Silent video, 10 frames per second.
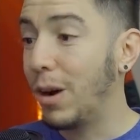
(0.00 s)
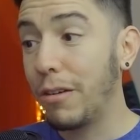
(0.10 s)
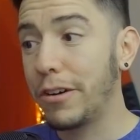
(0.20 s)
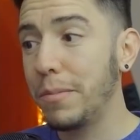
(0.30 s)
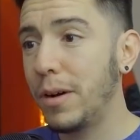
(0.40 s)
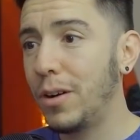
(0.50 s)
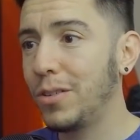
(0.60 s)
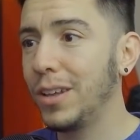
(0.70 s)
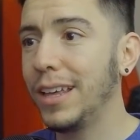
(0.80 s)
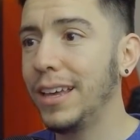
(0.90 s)
wireframe
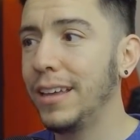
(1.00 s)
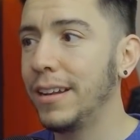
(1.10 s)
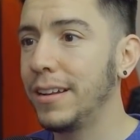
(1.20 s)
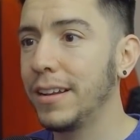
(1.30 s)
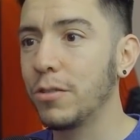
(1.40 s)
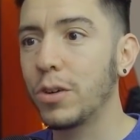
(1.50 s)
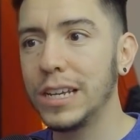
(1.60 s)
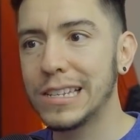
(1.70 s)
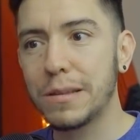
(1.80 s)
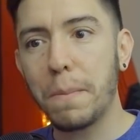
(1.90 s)
mode in
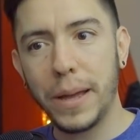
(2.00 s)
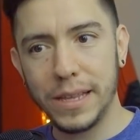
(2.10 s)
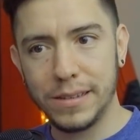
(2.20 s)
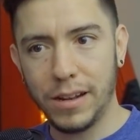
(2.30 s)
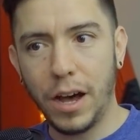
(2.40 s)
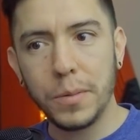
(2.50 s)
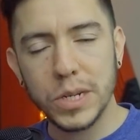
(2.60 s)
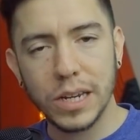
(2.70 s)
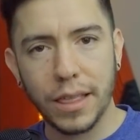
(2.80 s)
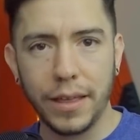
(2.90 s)
Grease Pencil
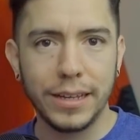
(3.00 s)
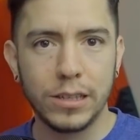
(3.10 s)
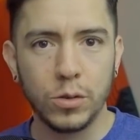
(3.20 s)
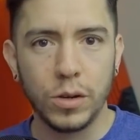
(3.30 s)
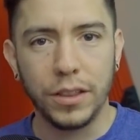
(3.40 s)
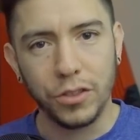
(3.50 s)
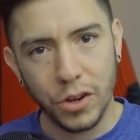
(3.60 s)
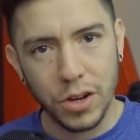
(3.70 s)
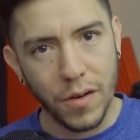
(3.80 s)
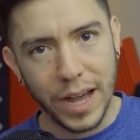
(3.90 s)
Object, thanks to
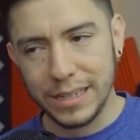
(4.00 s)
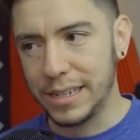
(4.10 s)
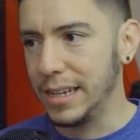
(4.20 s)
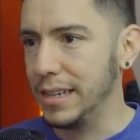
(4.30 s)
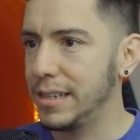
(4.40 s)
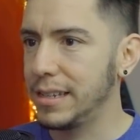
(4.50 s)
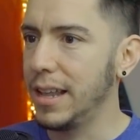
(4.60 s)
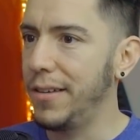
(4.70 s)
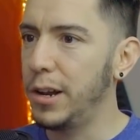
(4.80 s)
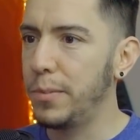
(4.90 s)
Antonio Vázquez,
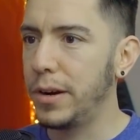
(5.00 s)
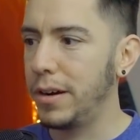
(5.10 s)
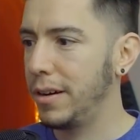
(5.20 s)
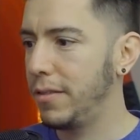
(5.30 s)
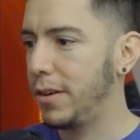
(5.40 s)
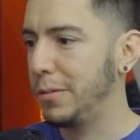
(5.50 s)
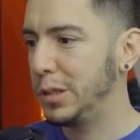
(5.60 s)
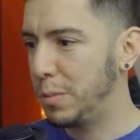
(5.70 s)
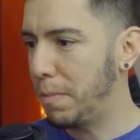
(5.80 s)
developer from